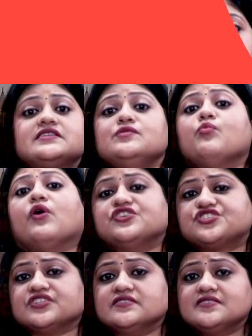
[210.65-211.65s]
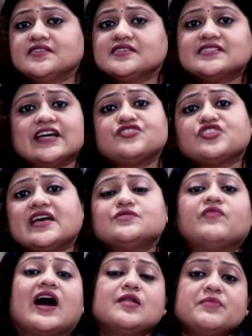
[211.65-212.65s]
Written versions such as
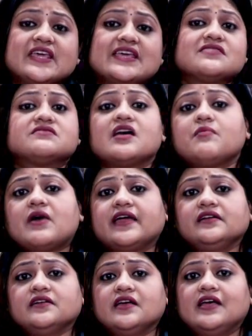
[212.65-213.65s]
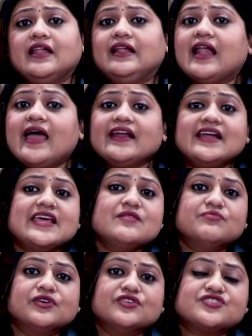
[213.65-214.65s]
Valmiki's Ramayana likely
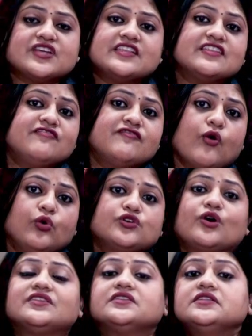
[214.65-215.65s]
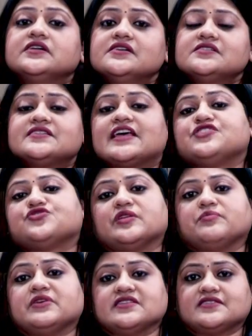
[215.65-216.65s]
emerged in the 4th or the 3rd
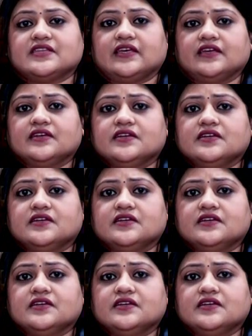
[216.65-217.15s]
century BC.